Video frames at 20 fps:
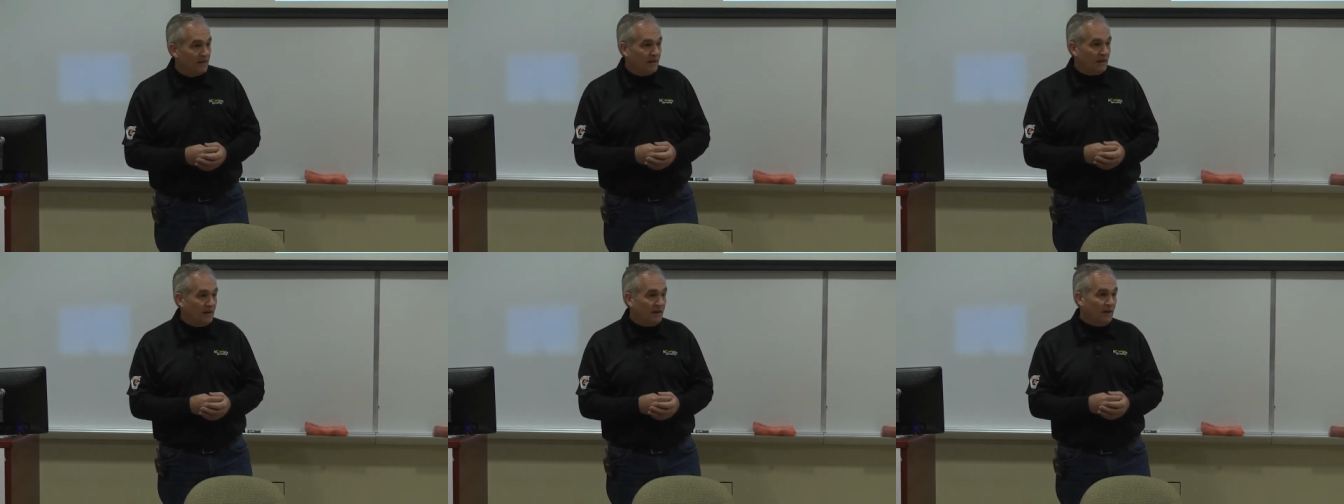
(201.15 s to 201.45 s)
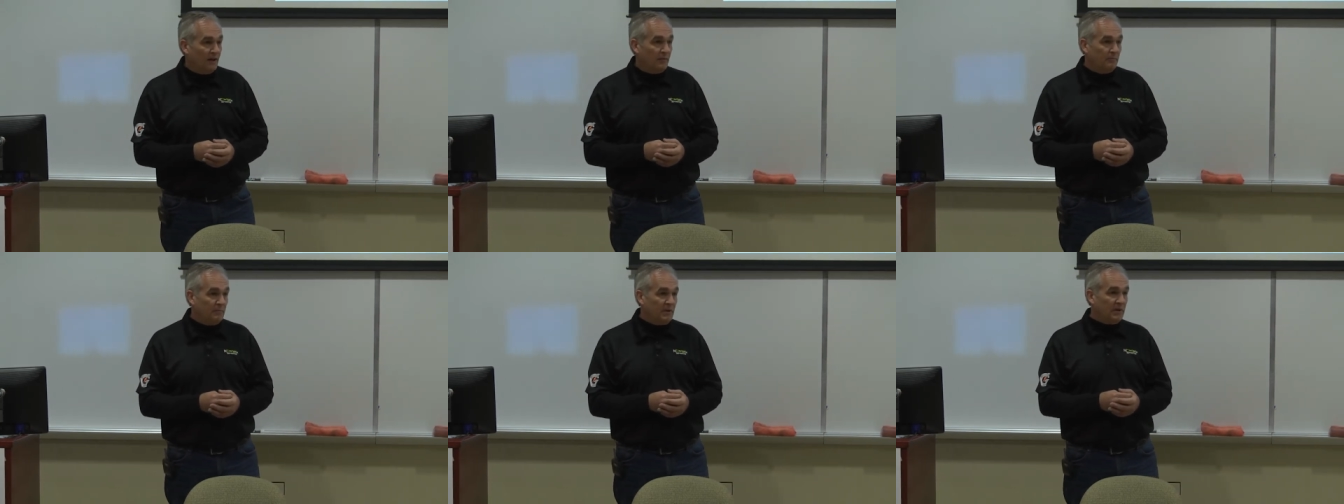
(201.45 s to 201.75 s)

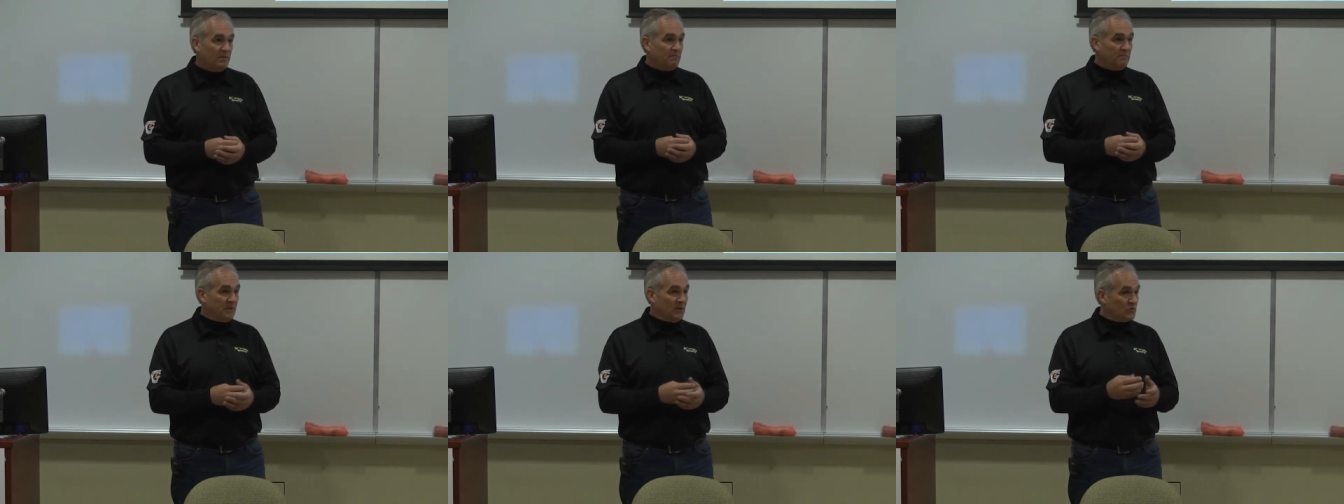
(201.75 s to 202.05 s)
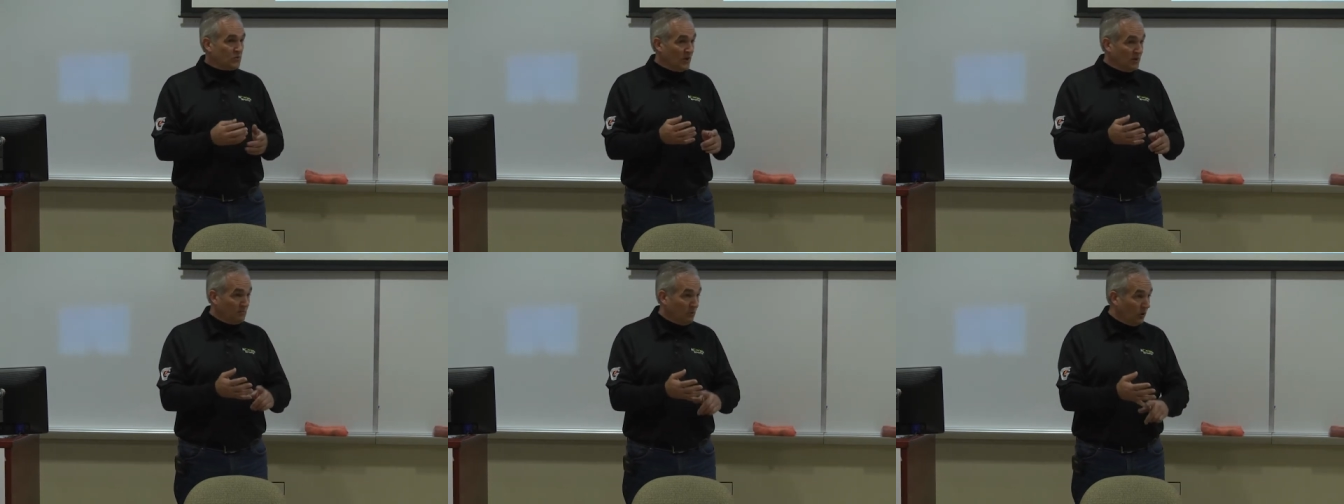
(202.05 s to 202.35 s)
Uh, but
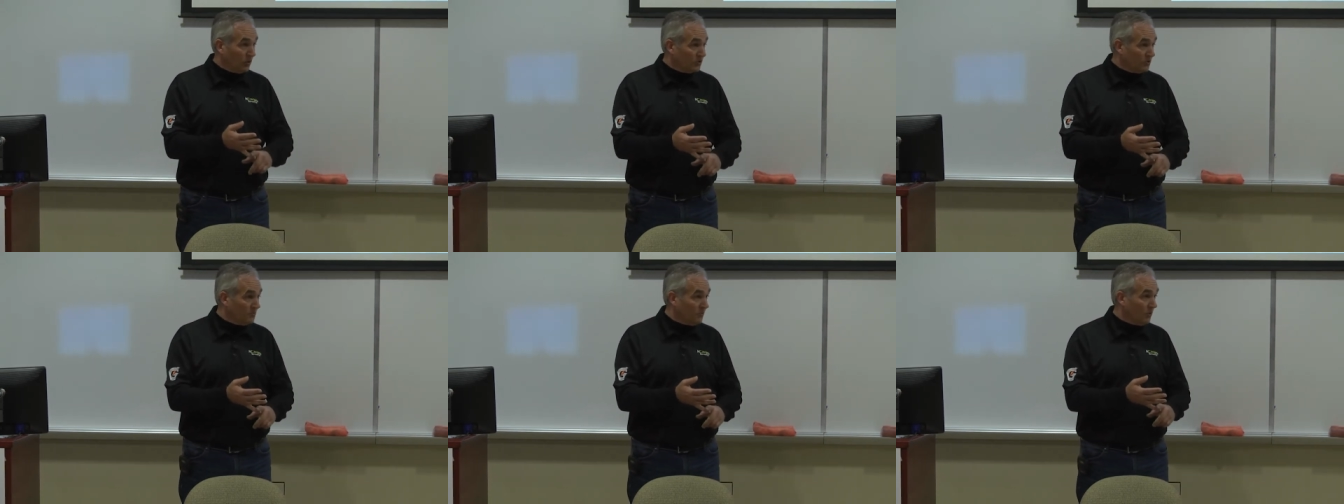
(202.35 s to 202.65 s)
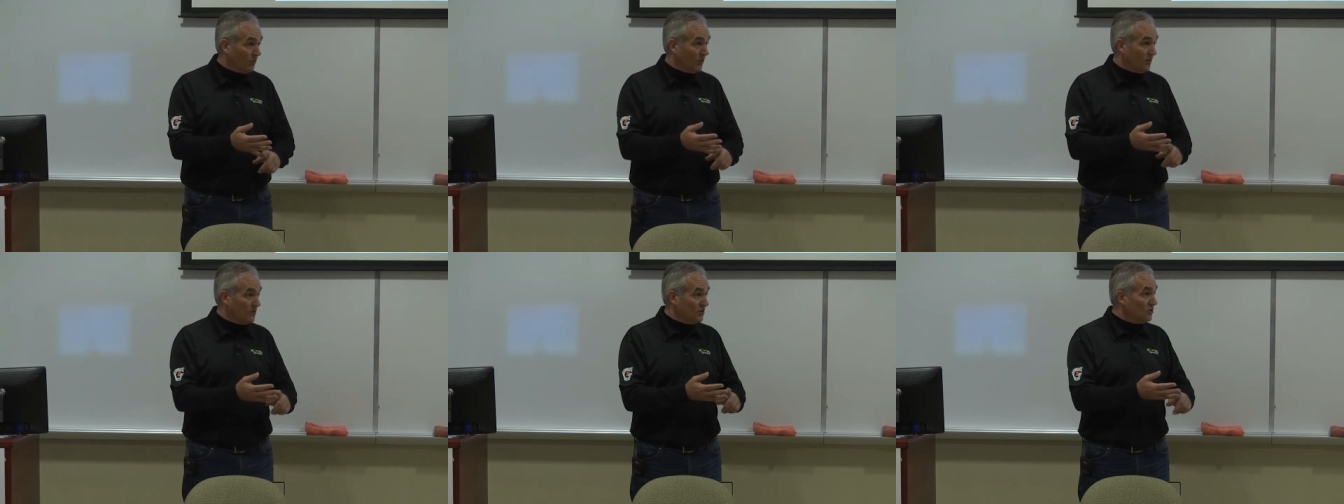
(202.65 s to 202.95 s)
between
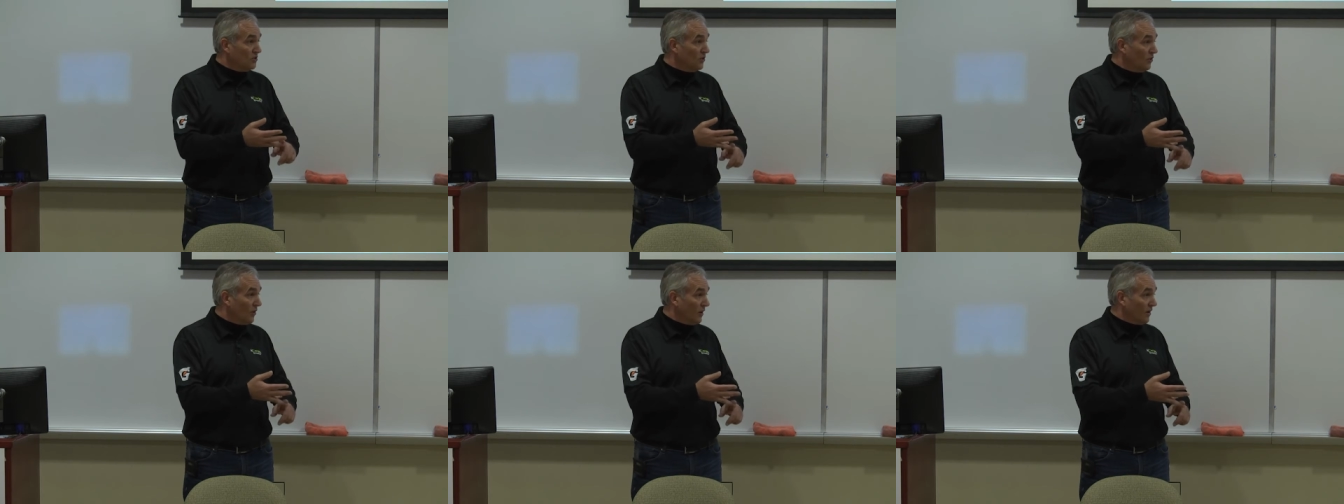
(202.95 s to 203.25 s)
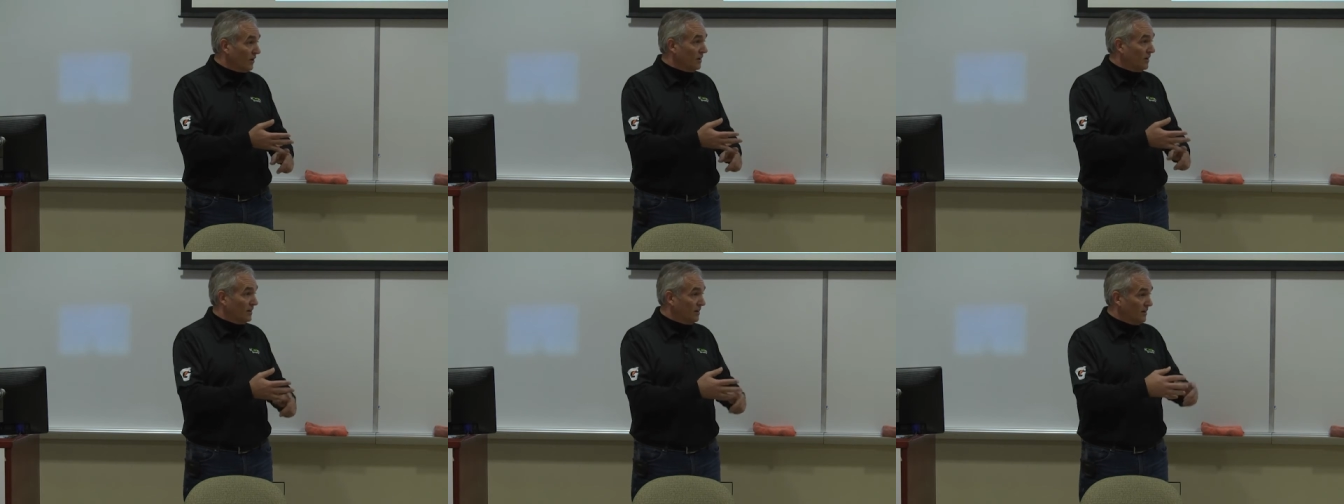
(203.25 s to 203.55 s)
Baltimore and New
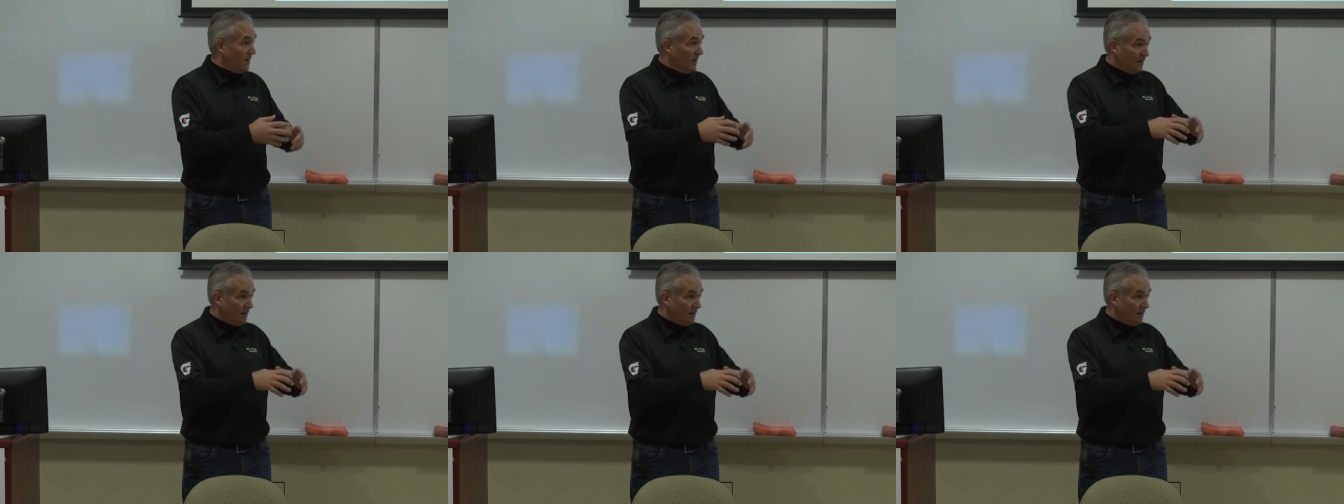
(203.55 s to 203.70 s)
York and,